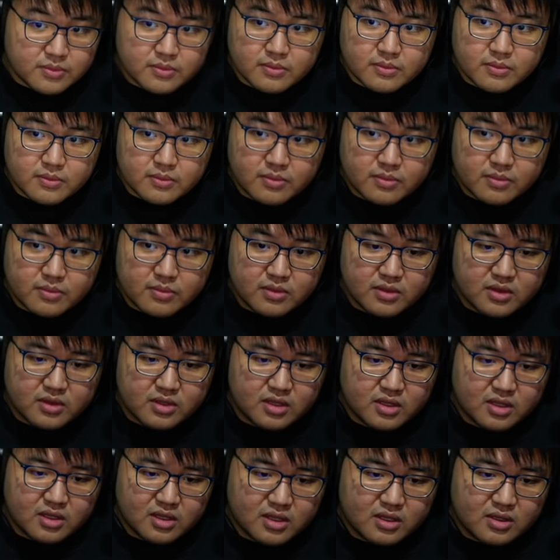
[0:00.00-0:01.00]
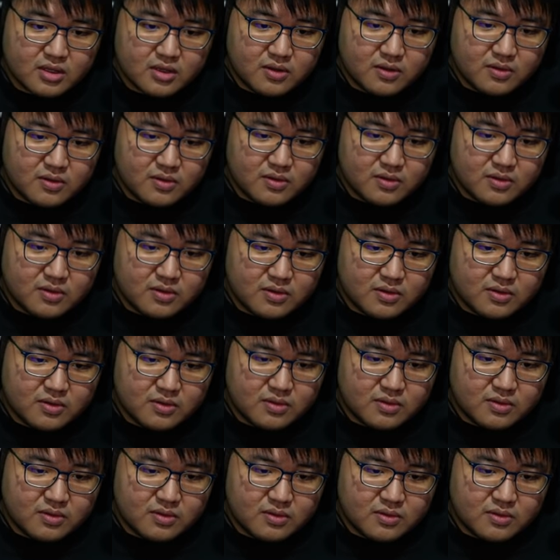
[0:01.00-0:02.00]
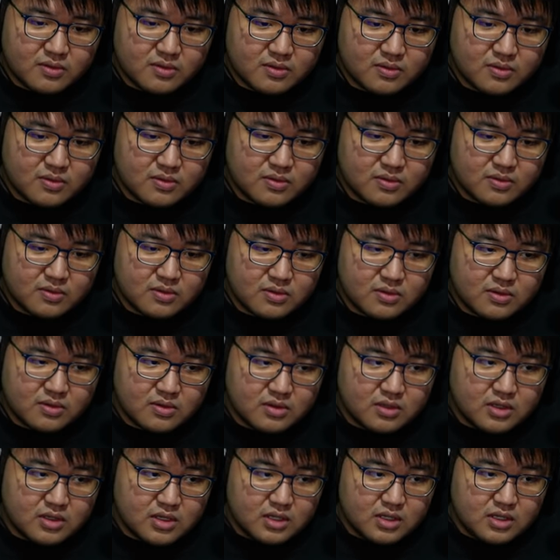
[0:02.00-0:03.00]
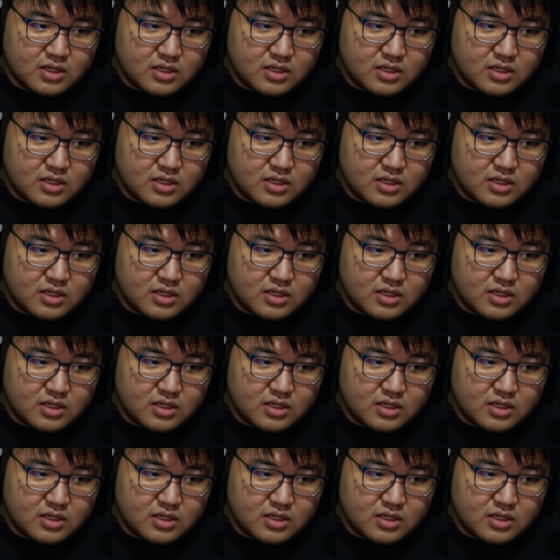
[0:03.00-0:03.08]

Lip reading: (silence)